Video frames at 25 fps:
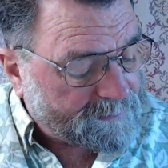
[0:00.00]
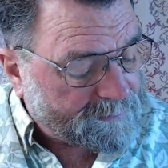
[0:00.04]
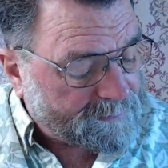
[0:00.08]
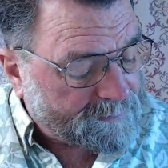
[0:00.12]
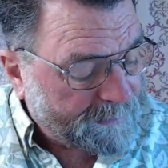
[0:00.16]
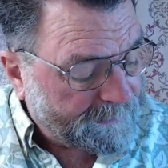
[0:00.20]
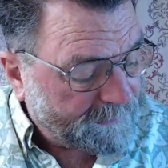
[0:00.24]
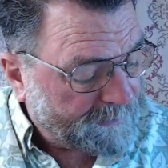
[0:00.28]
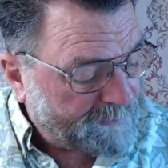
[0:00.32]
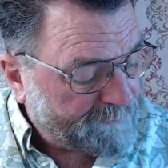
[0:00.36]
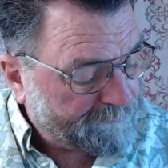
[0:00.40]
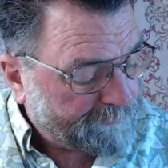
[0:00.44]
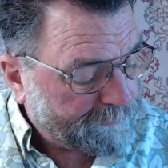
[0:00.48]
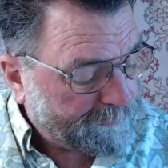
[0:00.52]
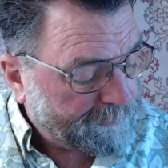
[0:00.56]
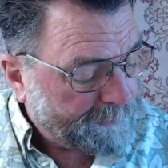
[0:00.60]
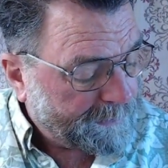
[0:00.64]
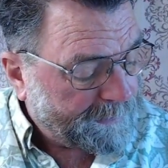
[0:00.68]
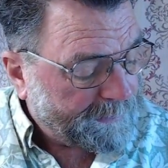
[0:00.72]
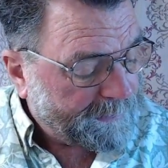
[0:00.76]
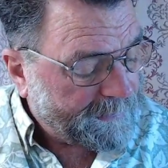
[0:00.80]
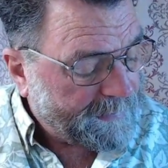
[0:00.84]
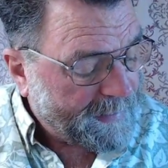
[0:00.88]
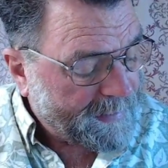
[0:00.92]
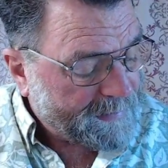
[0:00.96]

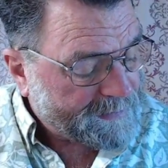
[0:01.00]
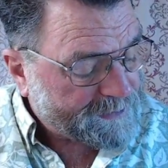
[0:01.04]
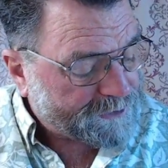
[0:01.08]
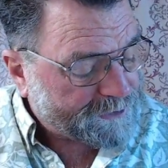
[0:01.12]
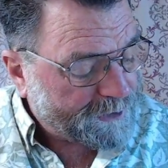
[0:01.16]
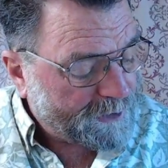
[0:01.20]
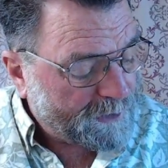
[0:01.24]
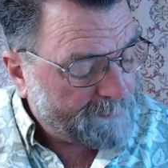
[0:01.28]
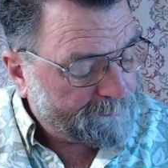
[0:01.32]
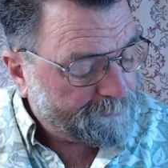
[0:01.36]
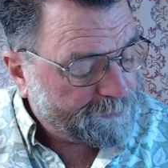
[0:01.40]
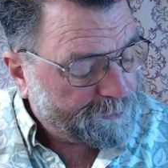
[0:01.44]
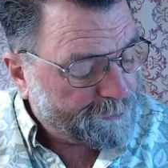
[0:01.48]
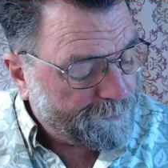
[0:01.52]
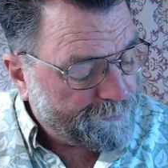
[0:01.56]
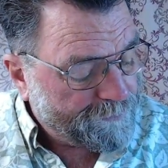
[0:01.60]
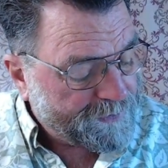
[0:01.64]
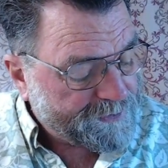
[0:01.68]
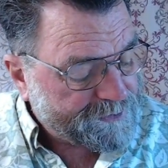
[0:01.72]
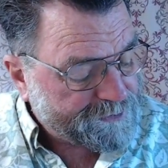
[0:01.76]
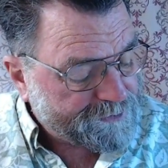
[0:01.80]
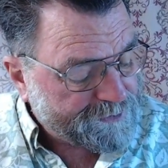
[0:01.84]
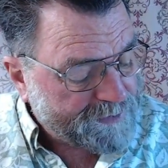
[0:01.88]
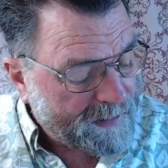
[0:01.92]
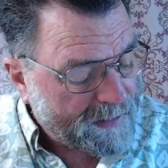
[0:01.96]
delivery has come to
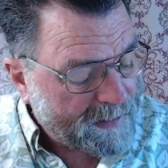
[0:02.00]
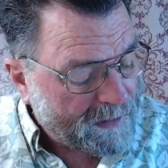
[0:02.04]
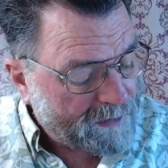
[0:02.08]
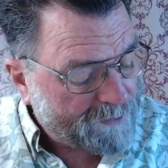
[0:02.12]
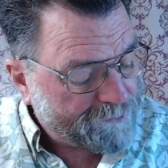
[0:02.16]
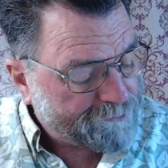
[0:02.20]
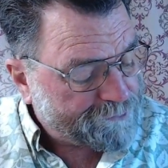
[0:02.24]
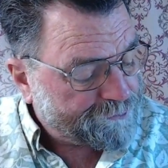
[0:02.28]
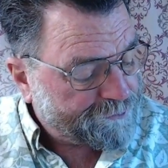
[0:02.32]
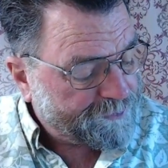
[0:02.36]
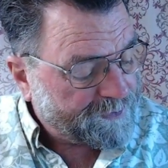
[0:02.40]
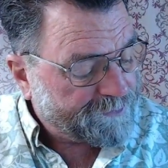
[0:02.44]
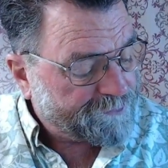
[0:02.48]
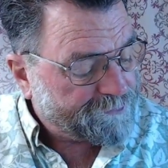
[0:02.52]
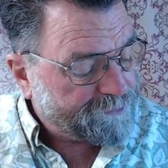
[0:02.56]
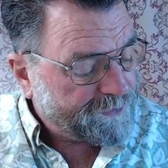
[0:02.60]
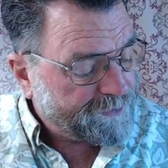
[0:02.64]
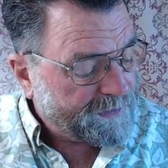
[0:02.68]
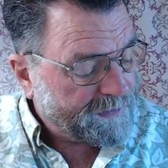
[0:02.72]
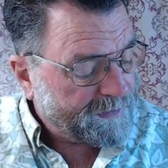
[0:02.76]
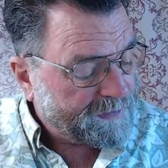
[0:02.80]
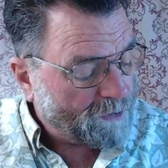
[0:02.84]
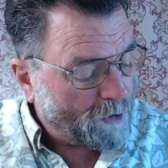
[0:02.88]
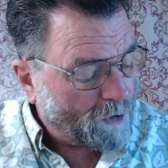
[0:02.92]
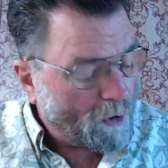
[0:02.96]
this house, since
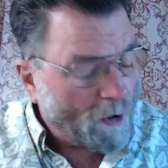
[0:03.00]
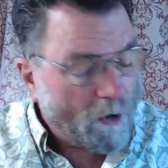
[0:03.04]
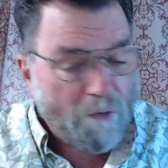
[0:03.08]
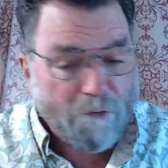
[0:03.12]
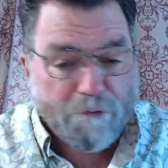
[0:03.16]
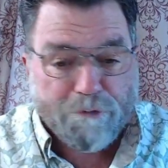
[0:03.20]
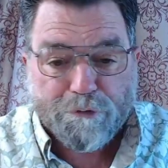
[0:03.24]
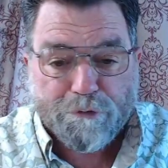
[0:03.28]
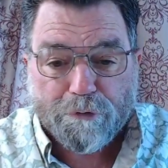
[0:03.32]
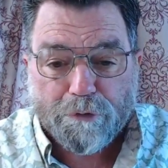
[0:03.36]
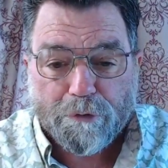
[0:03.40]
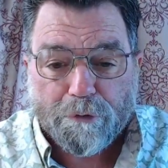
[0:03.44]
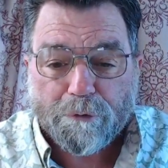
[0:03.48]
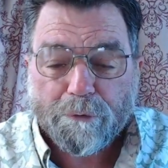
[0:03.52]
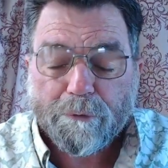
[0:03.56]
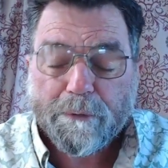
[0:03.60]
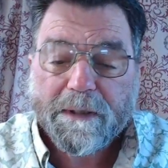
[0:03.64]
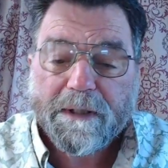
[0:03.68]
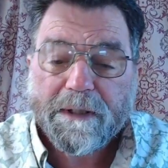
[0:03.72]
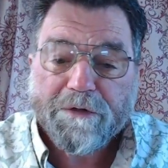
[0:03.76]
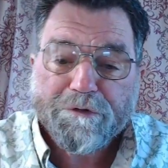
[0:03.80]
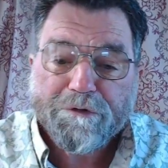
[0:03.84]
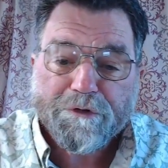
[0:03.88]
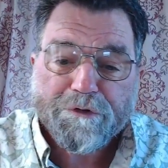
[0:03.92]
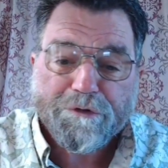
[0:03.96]
he also
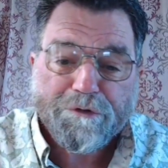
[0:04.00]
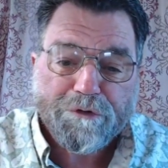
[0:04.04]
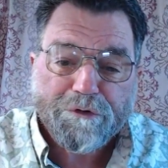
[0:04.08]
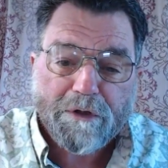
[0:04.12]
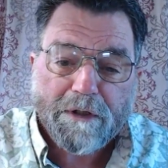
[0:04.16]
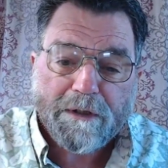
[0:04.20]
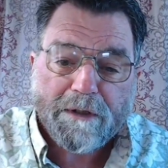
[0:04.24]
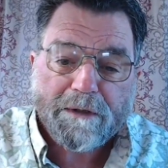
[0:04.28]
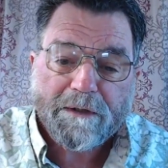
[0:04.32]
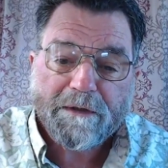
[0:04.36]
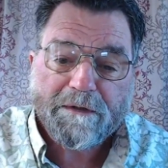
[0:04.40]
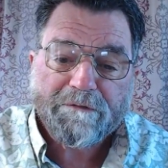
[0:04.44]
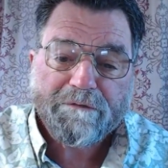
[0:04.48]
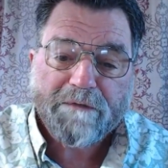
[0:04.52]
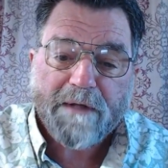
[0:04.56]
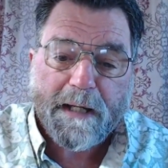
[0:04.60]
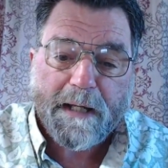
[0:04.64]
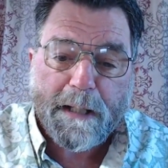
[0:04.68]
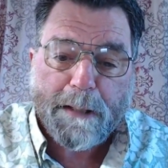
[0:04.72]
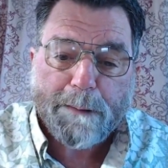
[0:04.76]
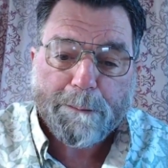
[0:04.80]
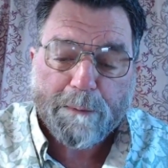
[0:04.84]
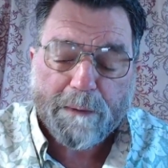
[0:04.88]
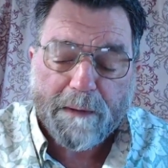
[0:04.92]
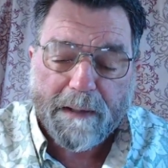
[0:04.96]
is a son of
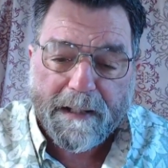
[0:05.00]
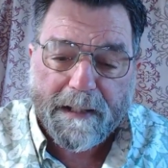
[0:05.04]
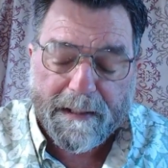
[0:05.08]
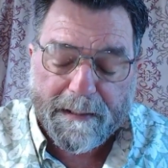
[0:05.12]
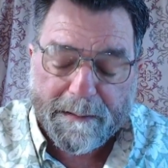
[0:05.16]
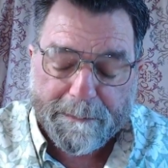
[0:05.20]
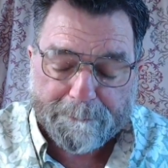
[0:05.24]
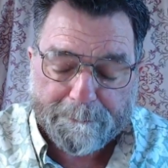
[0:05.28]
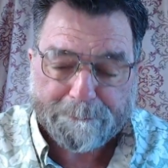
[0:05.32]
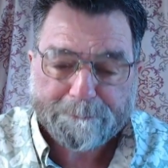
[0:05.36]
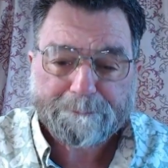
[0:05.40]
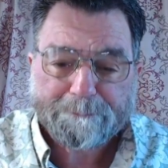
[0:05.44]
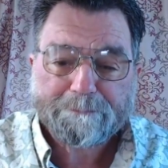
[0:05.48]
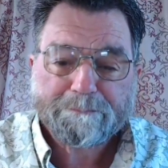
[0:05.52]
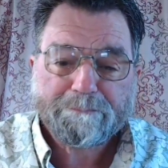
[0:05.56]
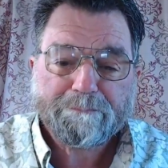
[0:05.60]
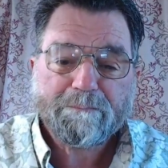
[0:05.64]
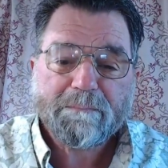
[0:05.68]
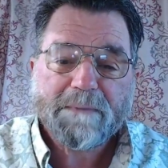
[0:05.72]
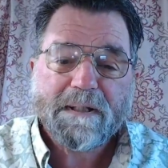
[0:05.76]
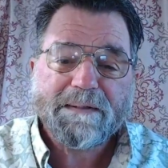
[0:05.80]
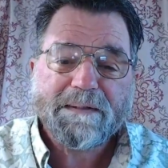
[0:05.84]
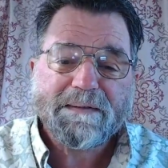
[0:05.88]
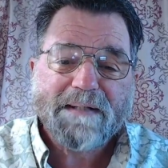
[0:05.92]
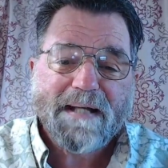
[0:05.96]
Abraham.
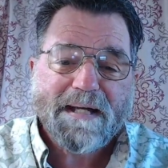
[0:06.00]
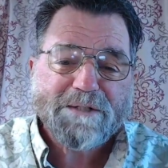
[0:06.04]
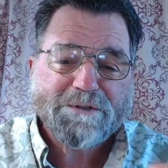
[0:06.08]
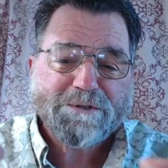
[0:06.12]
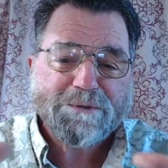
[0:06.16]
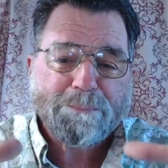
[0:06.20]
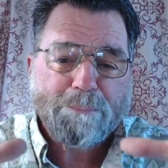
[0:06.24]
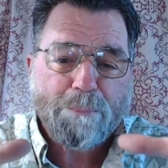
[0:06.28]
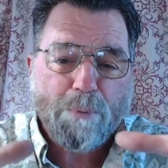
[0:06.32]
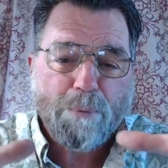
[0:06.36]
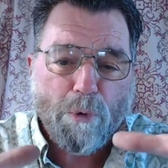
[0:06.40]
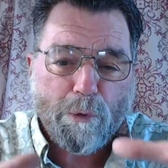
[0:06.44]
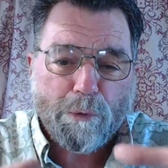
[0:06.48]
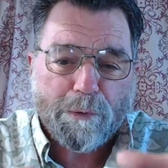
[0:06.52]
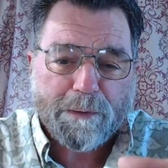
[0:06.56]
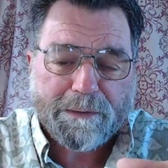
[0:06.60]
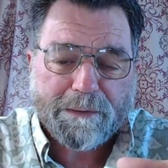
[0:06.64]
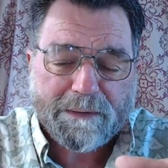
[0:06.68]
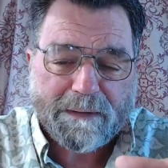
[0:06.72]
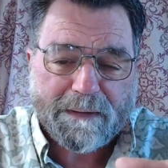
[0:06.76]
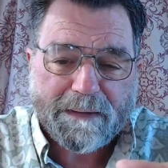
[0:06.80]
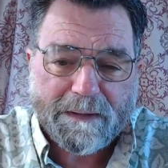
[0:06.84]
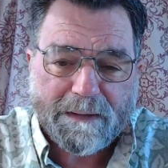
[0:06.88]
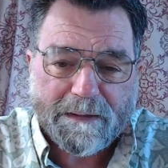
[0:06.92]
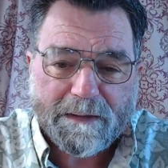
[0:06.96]
And that's
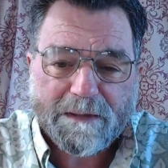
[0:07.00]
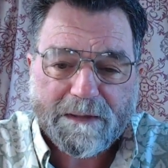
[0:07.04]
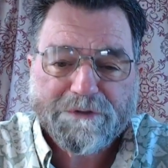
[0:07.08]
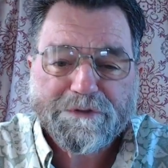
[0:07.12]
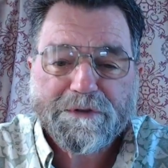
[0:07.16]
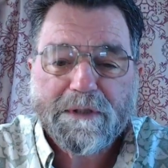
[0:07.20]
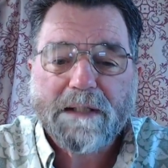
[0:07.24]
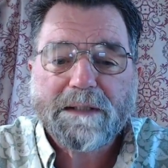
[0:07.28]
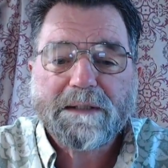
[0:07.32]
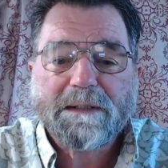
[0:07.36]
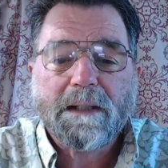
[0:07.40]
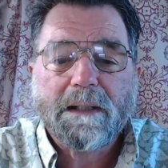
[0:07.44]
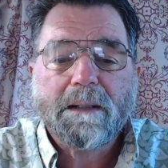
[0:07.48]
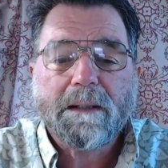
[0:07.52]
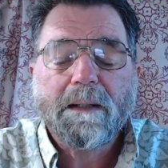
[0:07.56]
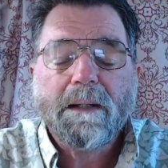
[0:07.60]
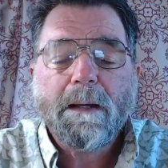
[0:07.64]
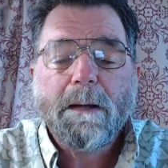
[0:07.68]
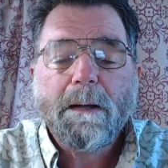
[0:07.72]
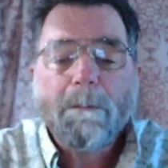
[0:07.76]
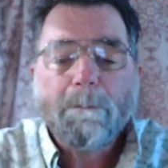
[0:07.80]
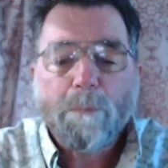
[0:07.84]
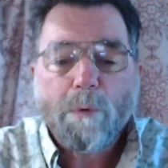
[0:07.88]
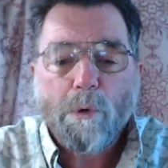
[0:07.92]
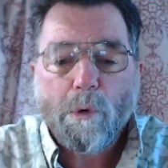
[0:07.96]
important here. It's not the
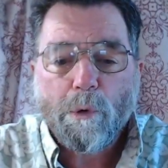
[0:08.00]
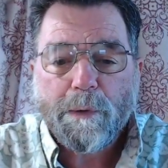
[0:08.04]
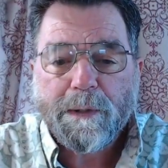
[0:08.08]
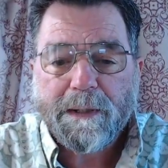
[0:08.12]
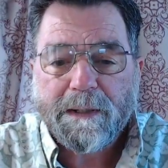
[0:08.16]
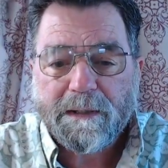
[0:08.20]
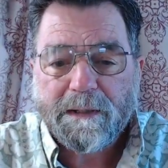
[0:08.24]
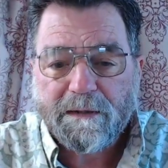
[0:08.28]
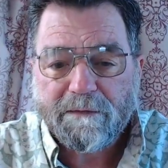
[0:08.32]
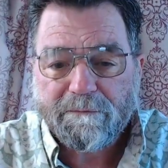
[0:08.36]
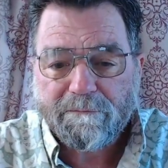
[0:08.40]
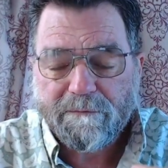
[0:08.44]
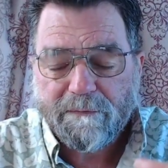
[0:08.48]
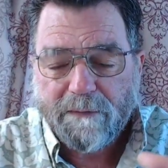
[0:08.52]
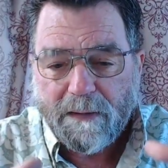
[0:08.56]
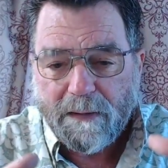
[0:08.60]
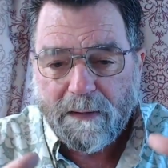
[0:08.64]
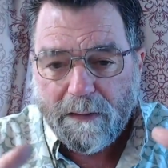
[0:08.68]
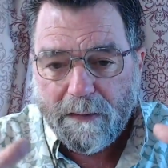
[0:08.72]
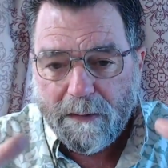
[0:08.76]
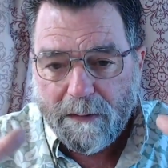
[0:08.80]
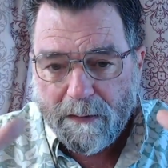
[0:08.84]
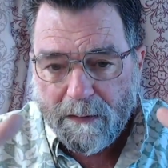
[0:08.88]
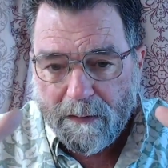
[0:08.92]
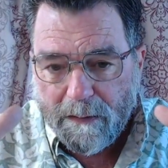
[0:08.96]
point of
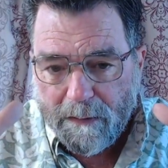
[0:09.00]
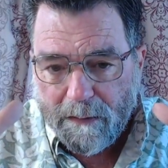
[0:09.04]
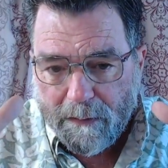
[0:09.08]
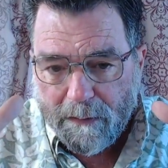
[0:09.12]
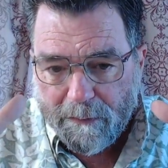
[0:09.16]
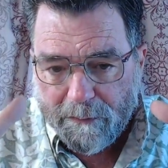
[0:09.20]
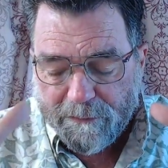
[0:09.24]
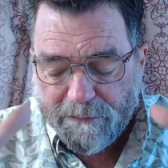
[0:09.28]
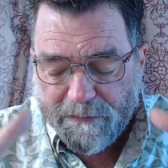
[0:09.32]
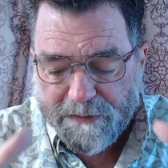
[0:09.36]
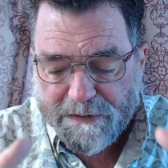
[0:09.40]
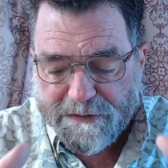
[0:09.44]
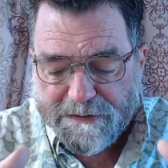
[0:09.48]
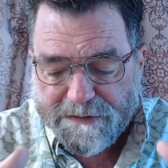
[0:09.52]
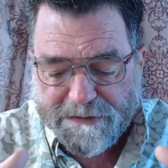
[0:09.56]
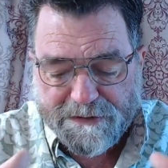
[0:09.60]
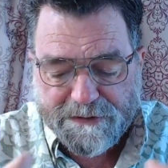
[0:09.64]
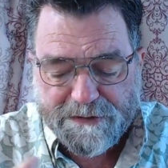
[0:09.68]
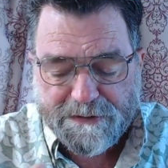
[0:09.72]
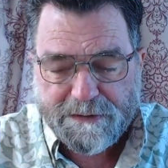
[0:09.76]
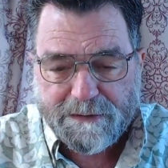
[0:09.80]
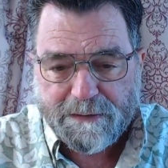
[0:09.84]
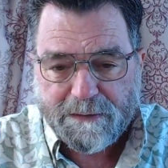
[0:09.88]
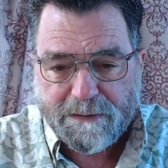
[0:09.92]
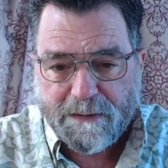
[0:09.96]

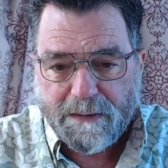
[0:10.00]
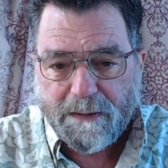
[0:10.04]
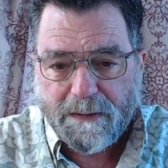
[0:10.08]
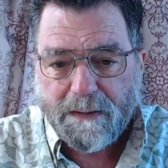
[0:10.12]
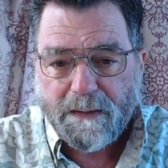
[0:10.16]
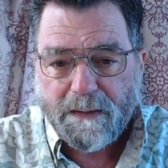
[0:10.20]
this